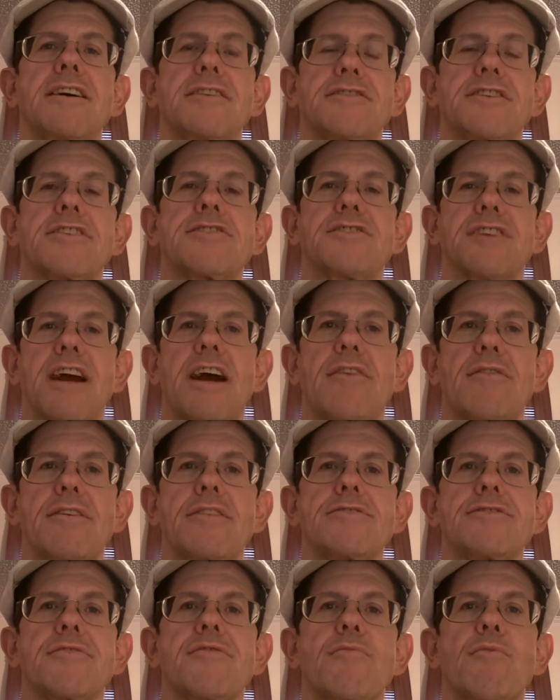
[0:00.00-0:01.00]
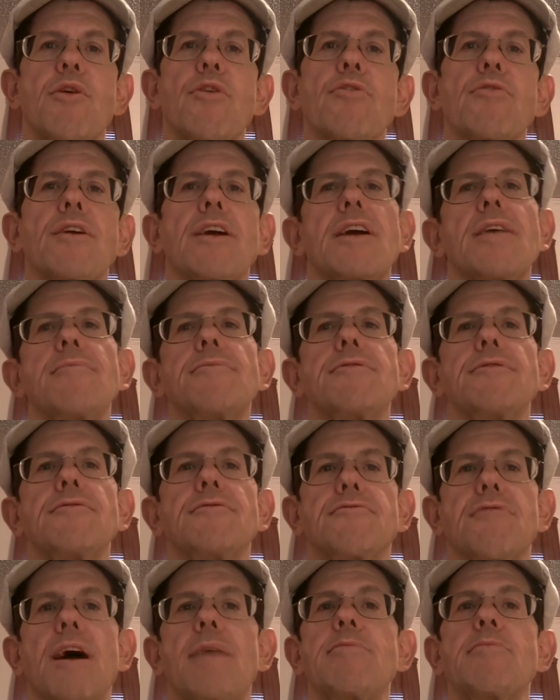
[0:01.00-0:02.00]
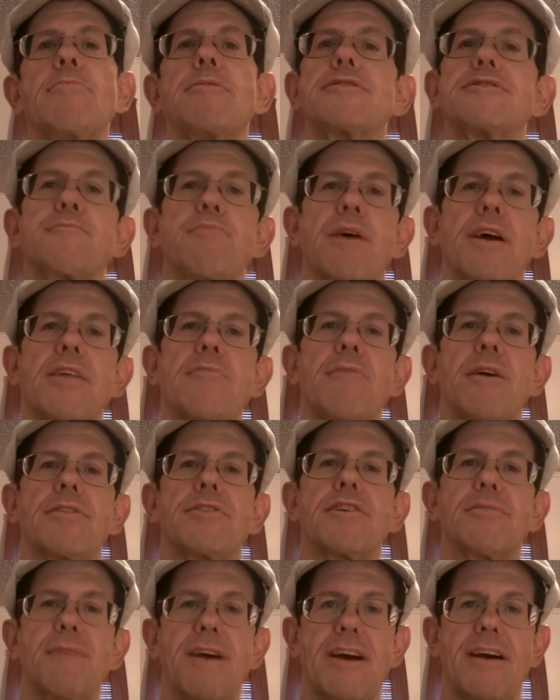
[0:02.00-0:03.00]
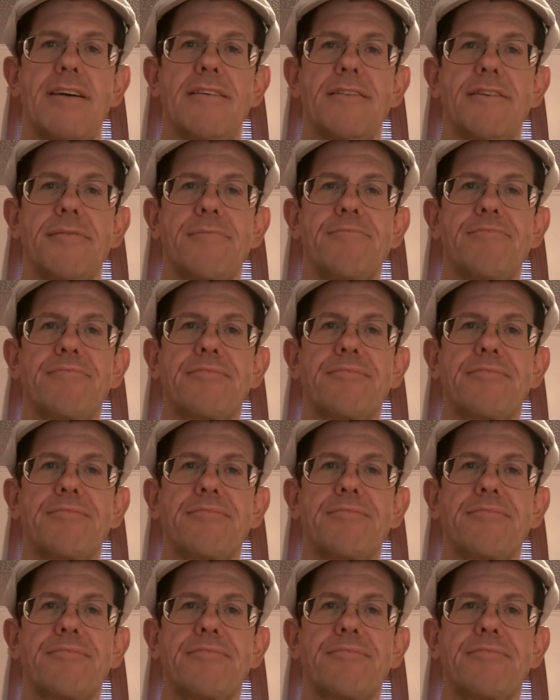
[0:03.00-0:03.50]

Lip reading: Essex counties from ordering him to drop him and spread him on command.